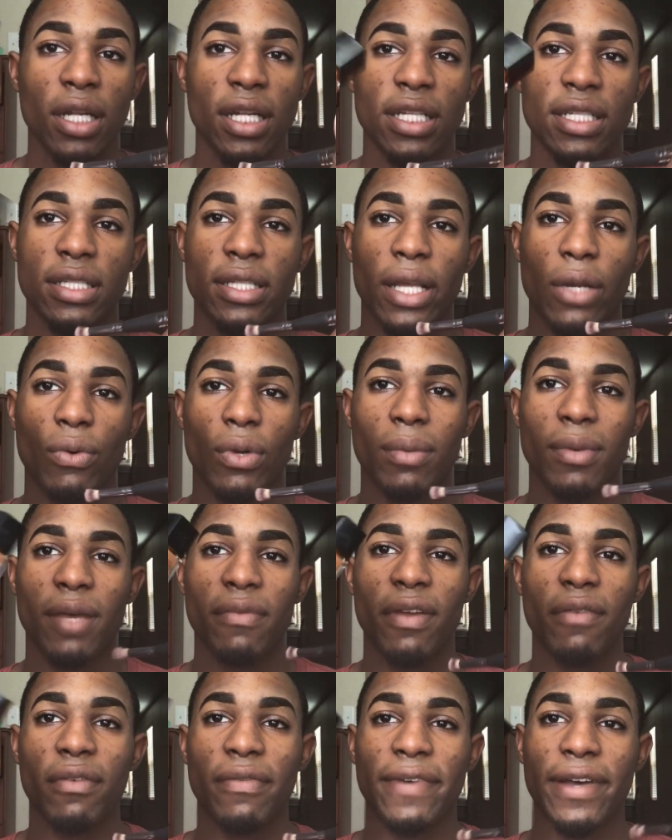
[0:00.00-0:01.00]
This is like one of my
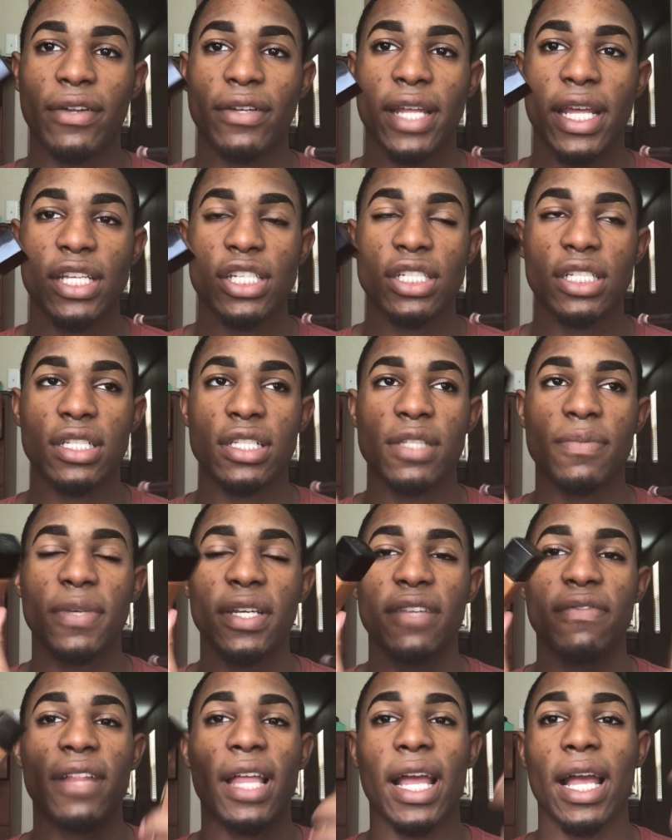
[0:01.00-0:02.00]
favorite foundations.
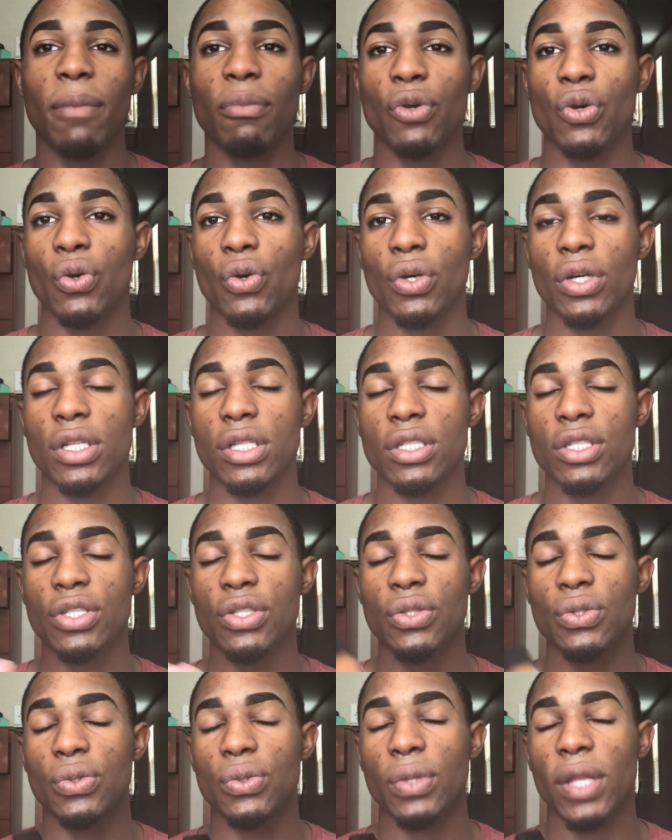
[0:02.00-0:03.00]
But if like I'm going
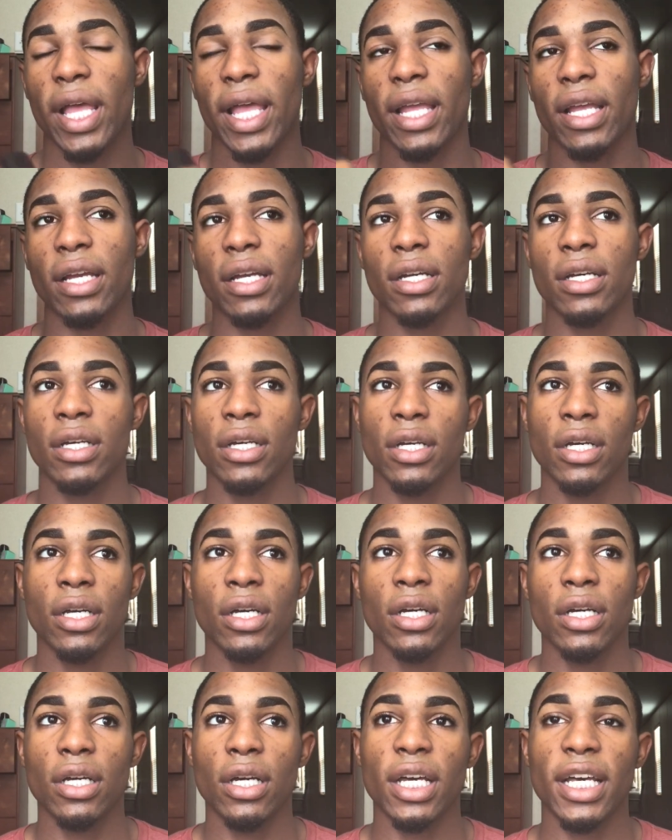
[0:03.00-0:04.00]
to like
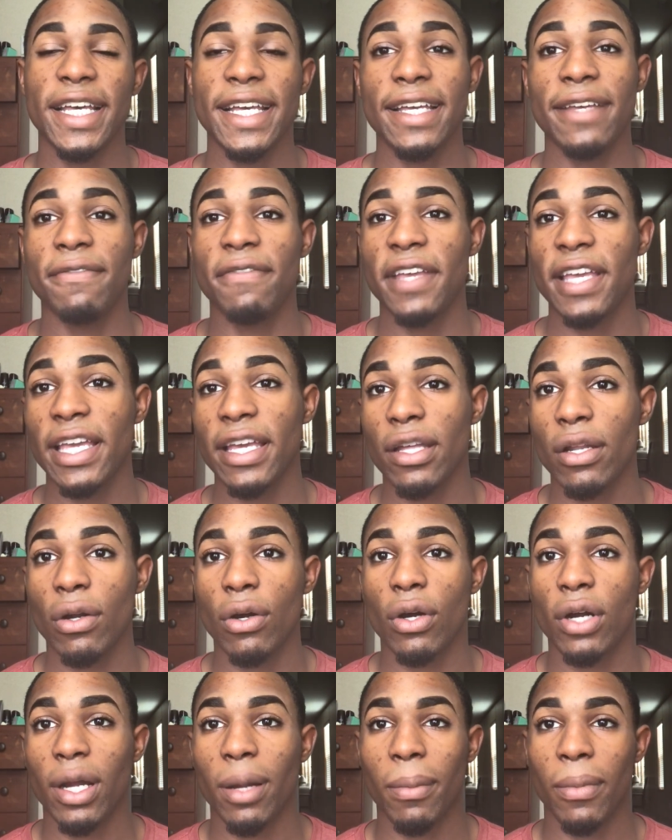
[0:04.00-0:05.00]
an event,
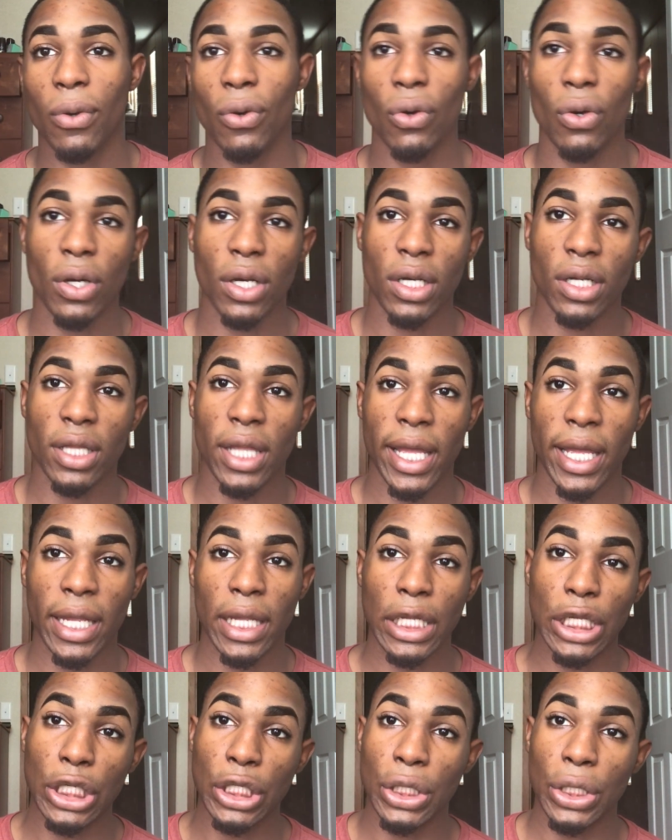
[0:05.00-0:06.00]
or I'm going
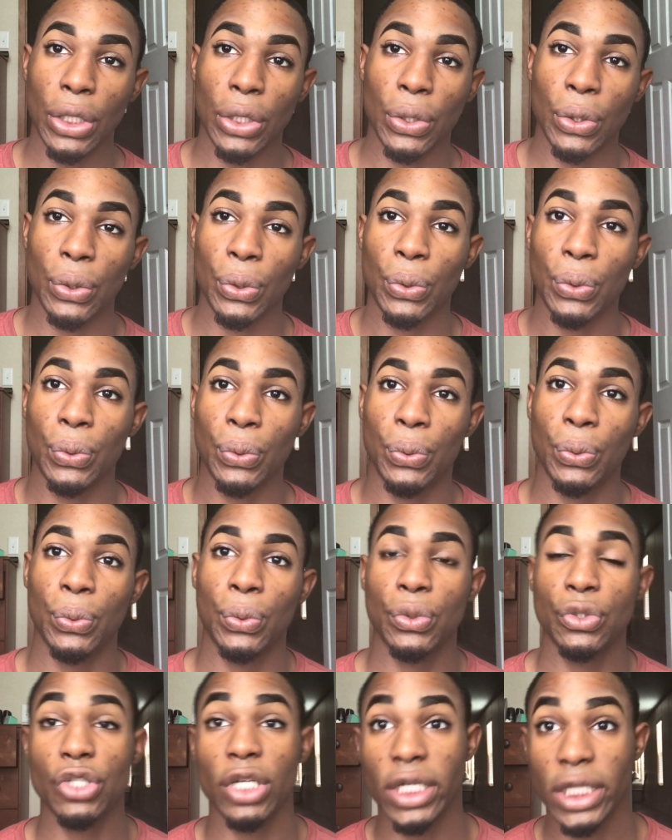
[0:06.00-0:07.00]
like, you know,
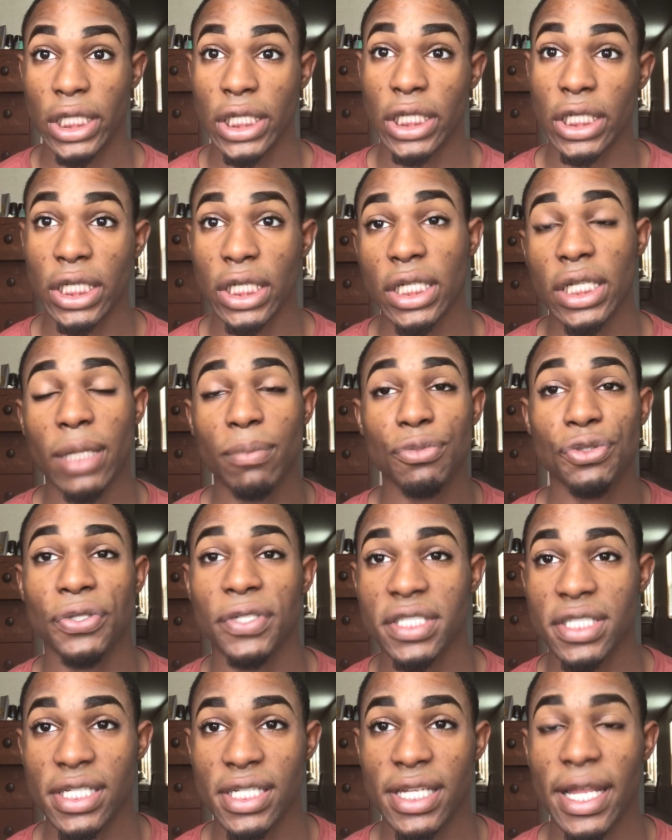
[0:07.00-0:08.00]
trying to look good and I'm
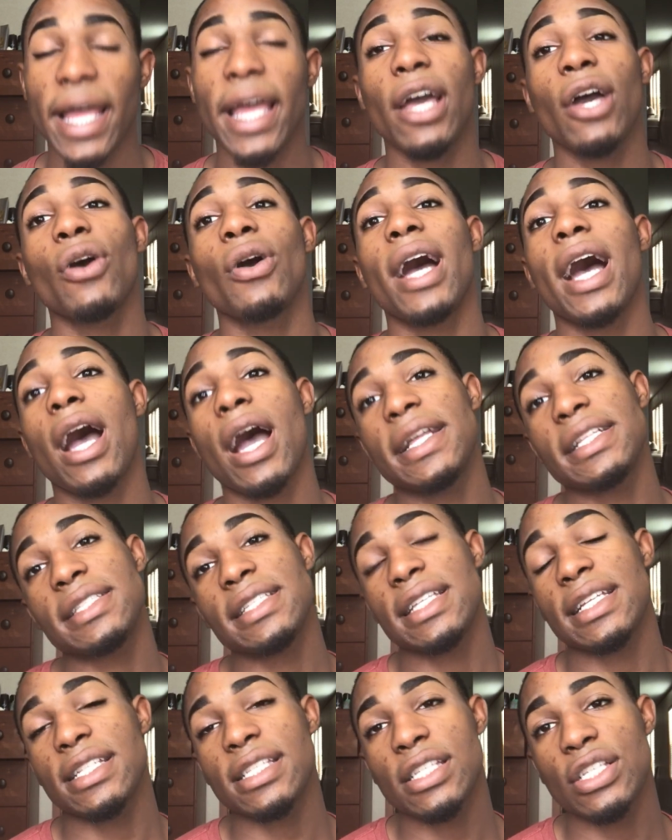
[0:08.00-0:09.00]
dressing down, I
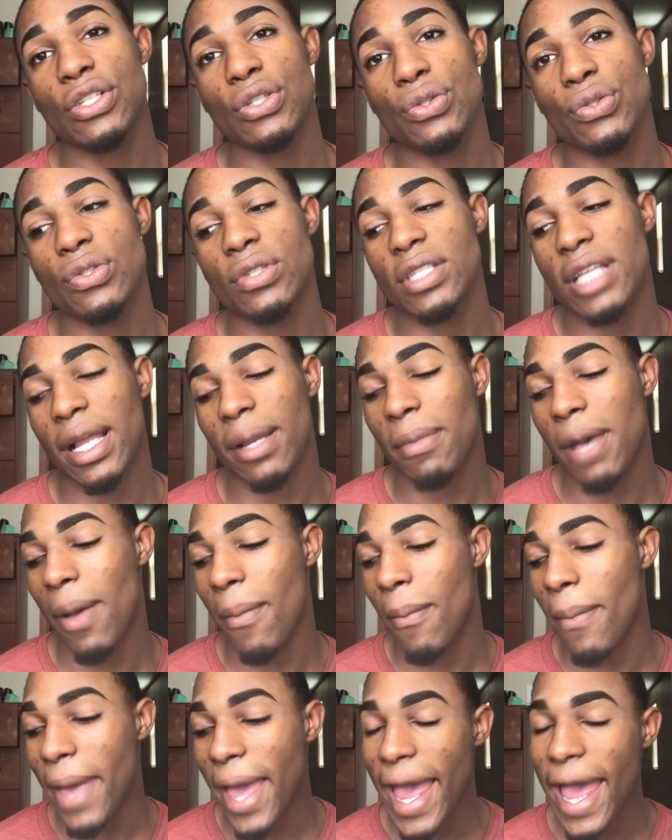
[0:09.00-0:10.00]
tend to use like my
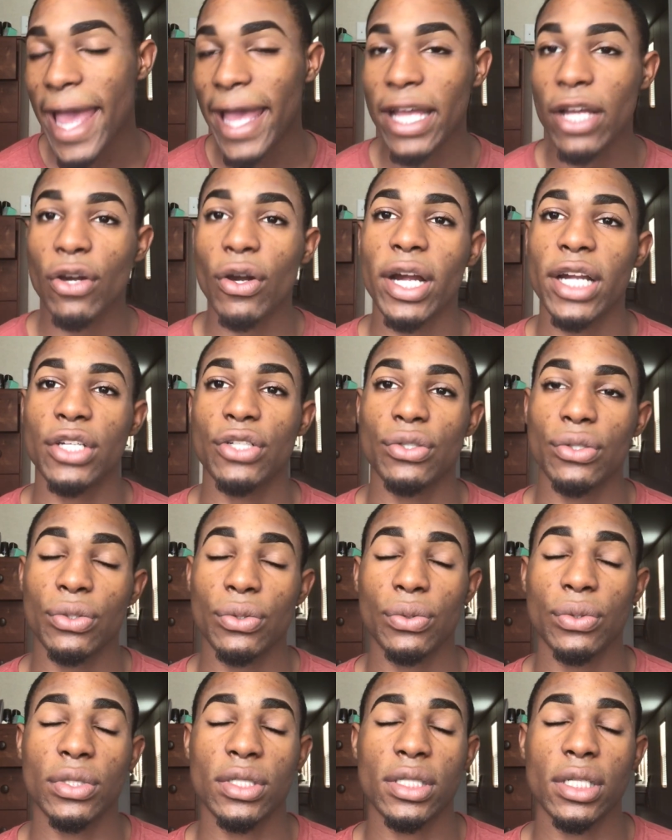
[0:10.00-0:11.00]
MAC, or I
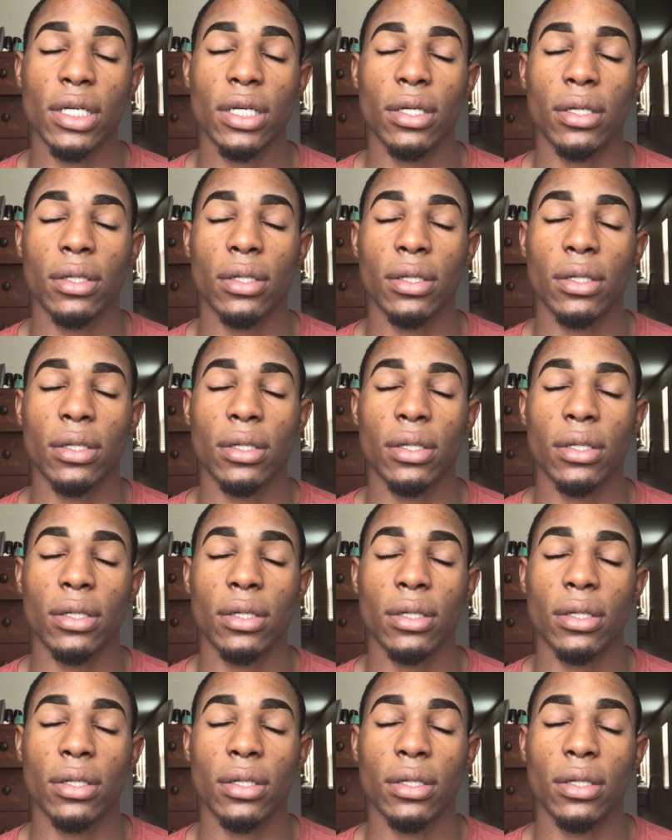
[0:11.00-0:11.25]
use